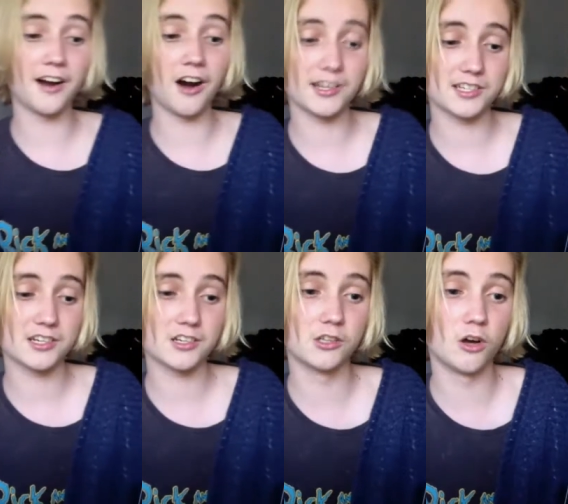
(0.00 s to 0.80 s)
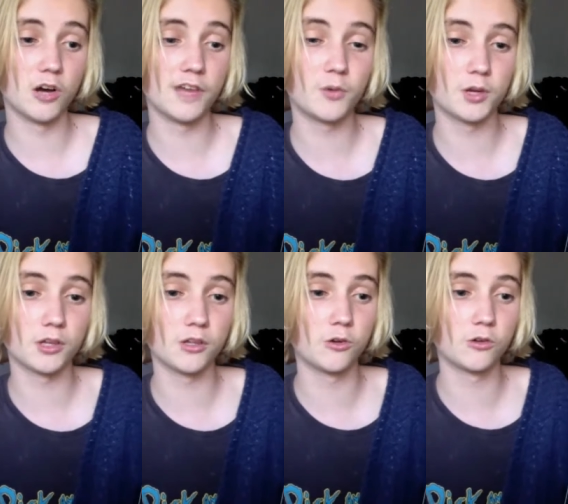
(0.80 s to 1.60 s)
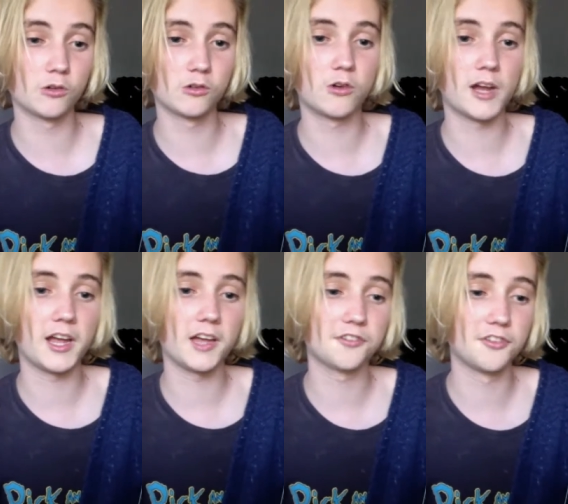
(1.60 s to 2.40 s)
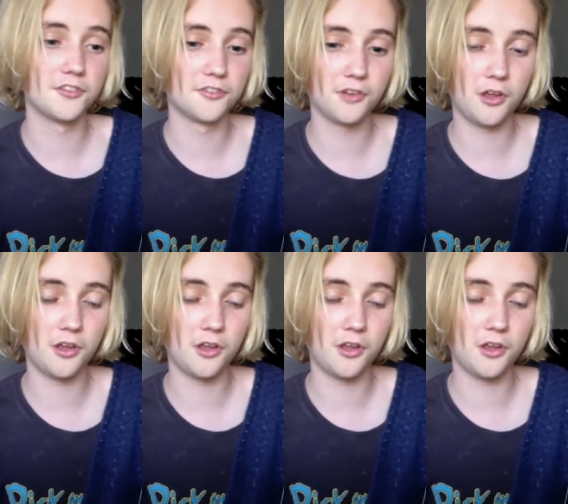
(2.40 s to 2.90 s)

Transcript: ask long if you want long answers.